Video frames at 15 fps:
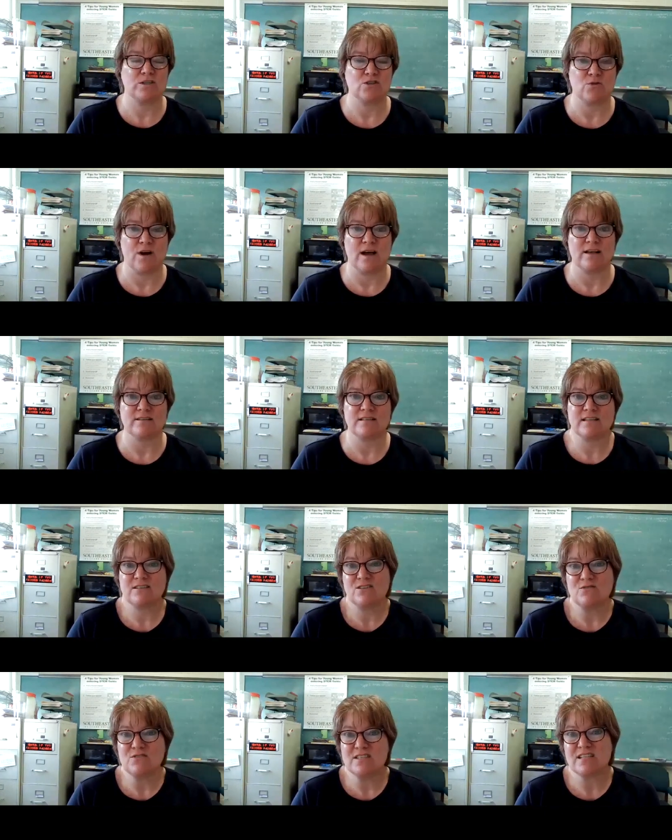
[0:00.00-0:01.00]
trials. To
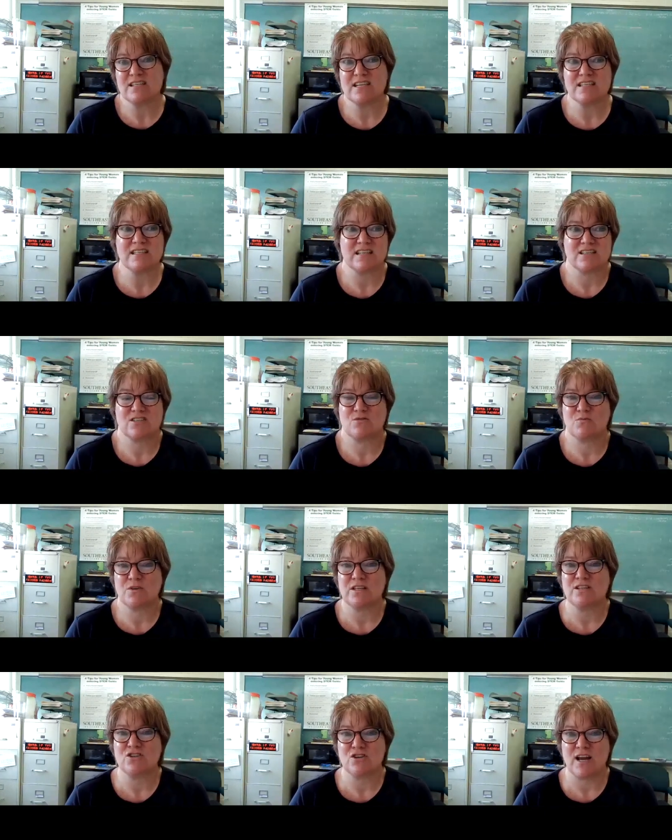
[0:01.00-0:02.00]
do statistics, you
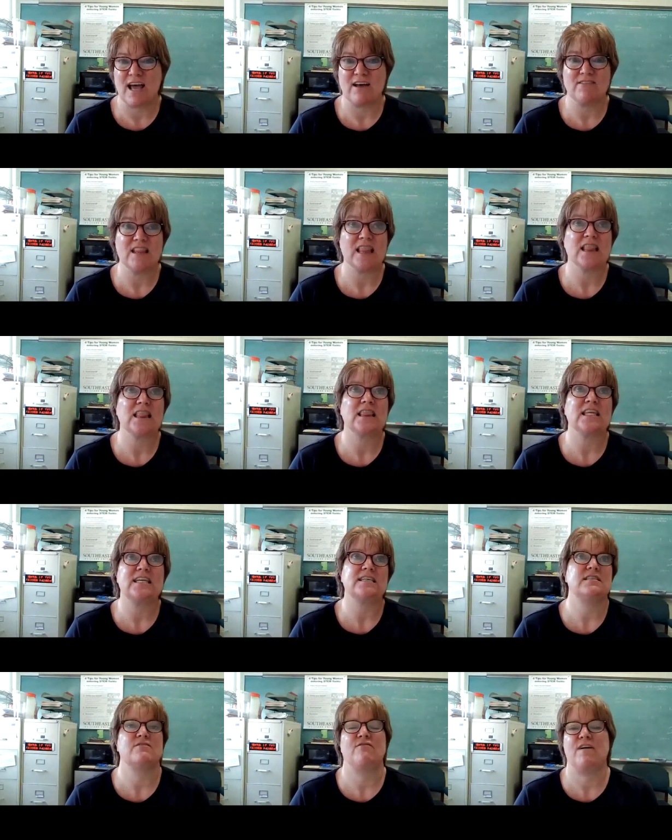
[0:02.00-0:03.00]
really should have at
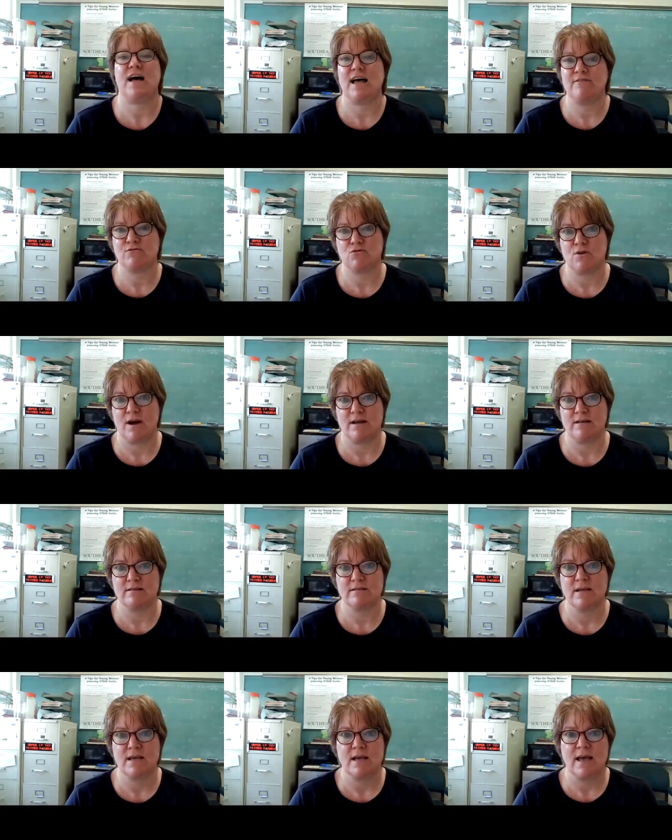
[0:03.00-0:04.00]
least 5
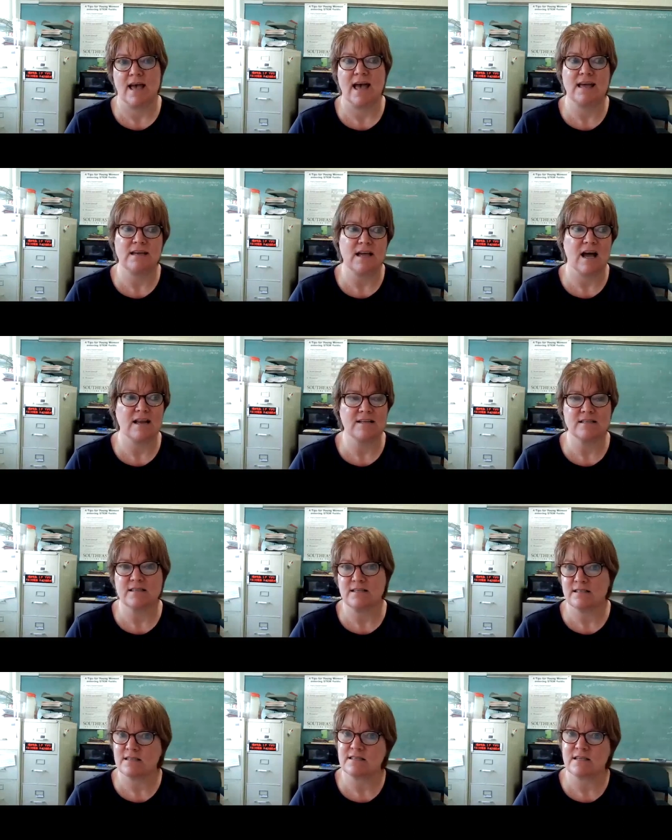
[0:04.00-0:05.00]
trials. And honestly,
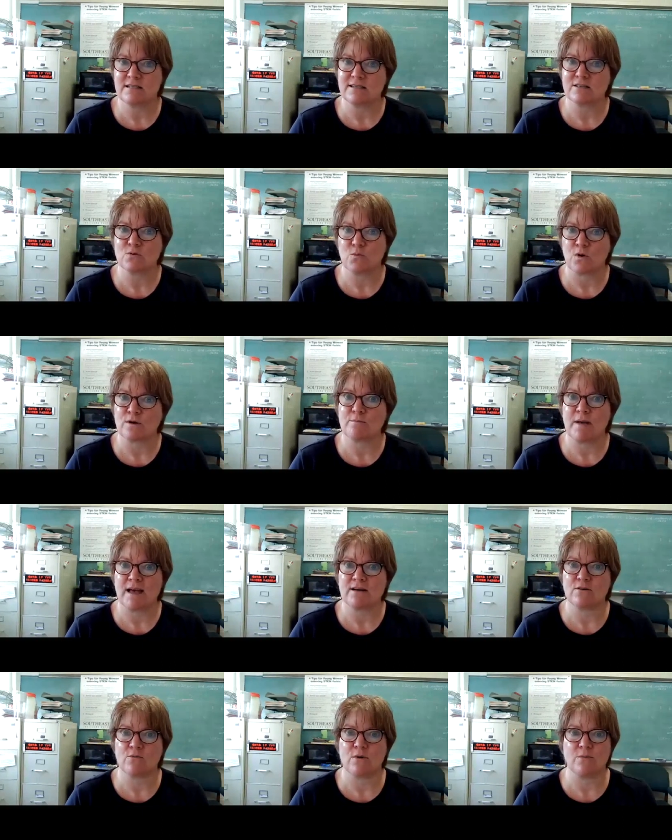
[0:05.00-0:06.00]
statistics work
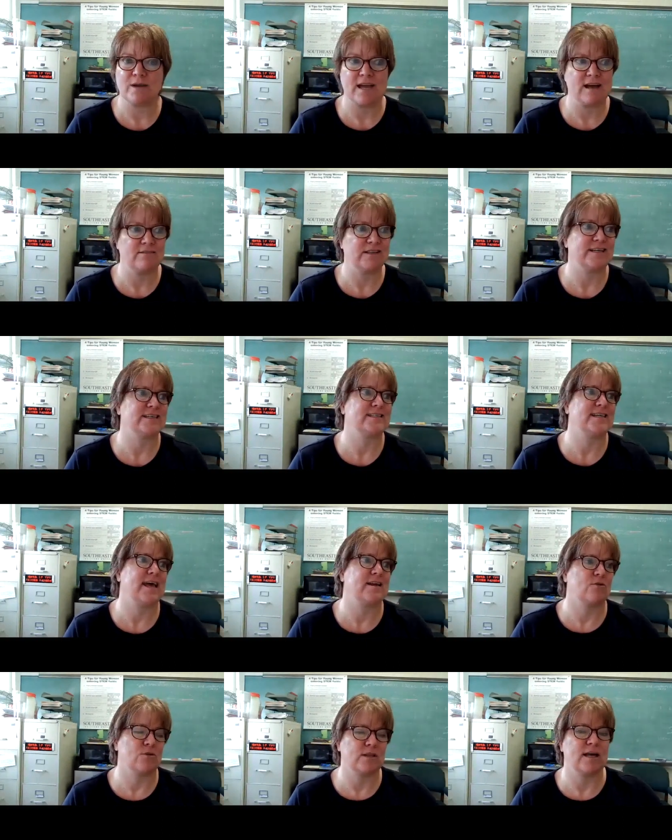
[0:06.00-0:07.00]
better when we have like
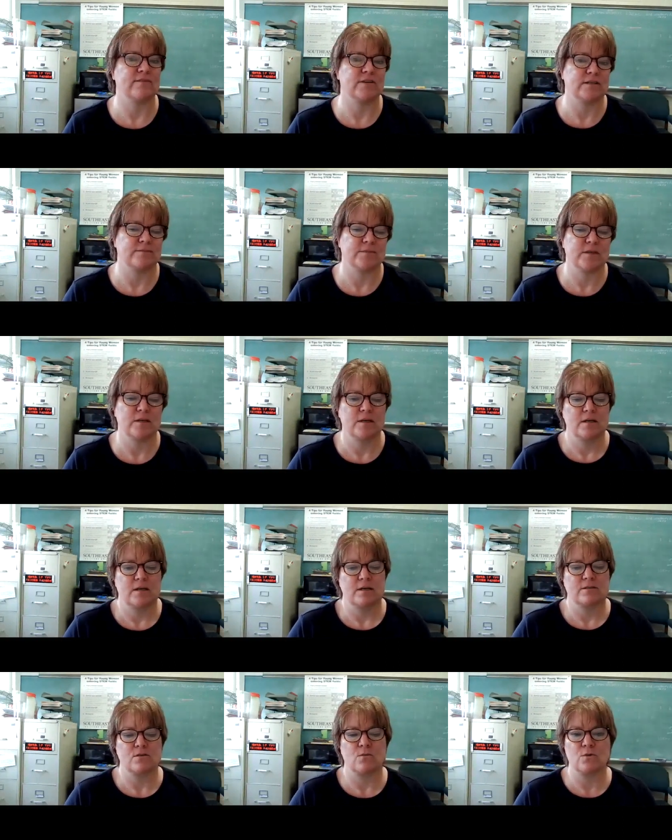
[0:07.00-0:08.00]
10 or 11.
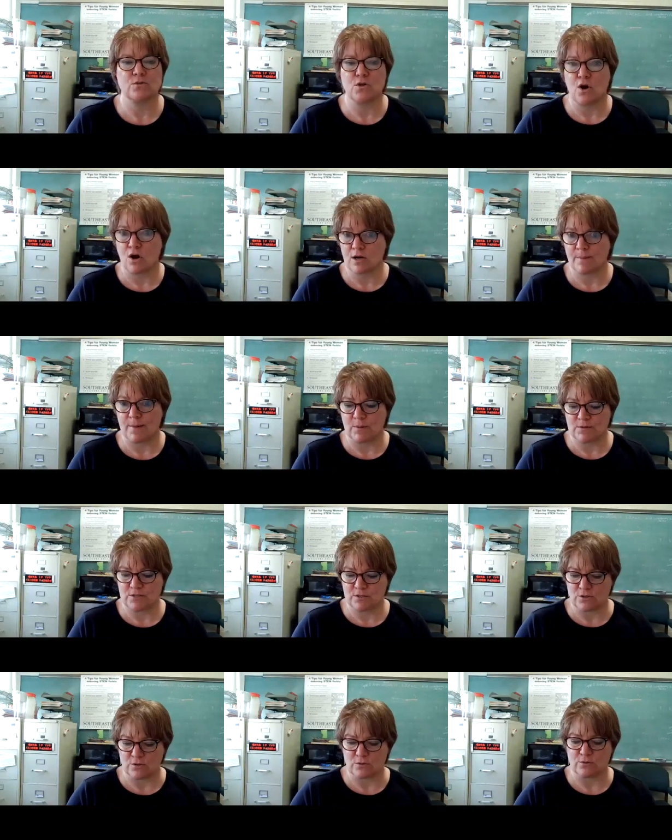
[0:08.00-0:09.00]
So we'll talk about what to
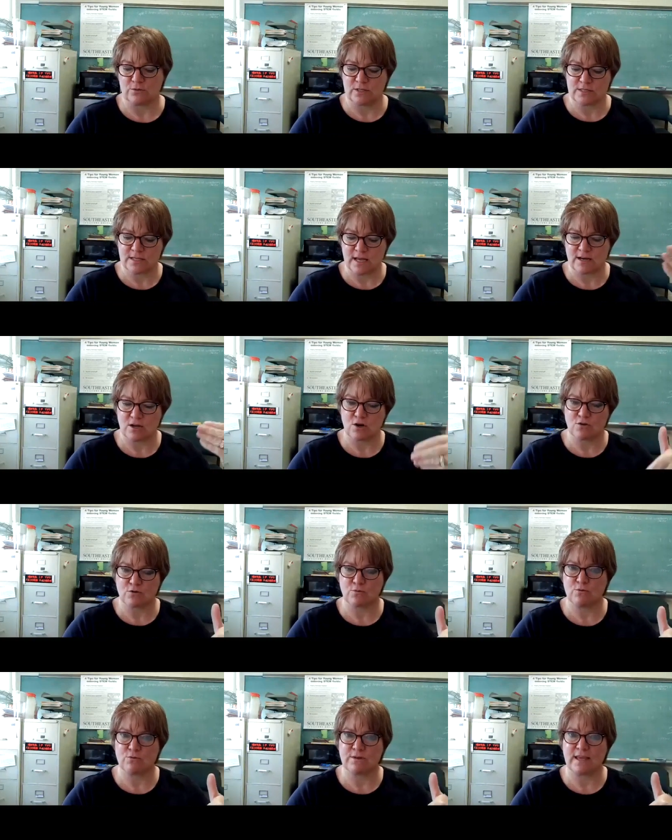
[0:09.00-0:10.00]
do. Let's kind of go
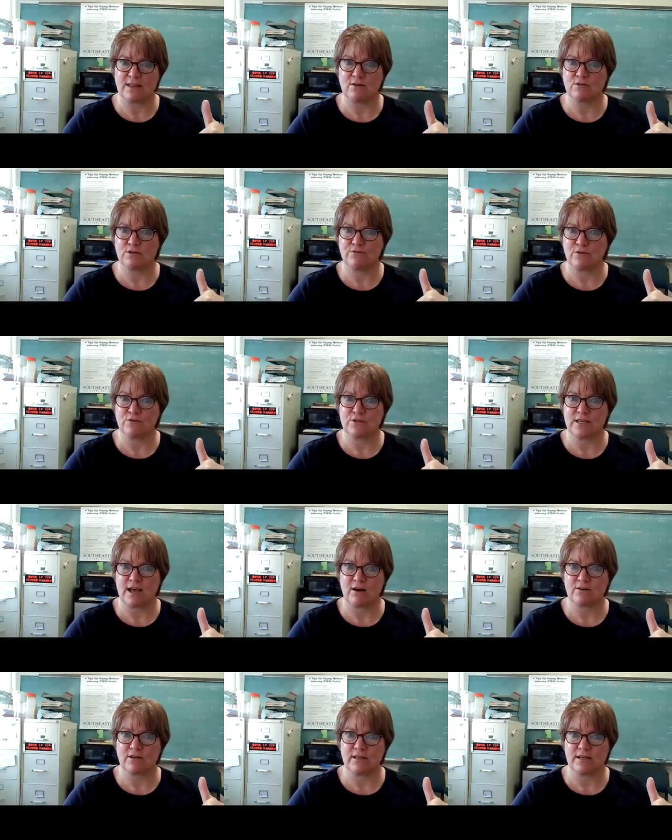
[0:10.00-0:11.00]
through, again, those first
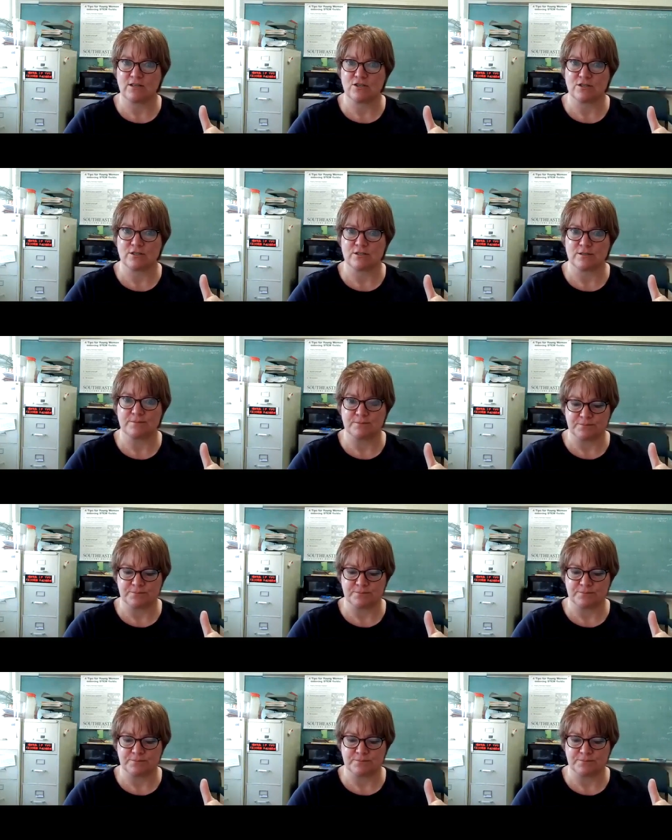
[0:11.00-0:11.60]
calculations.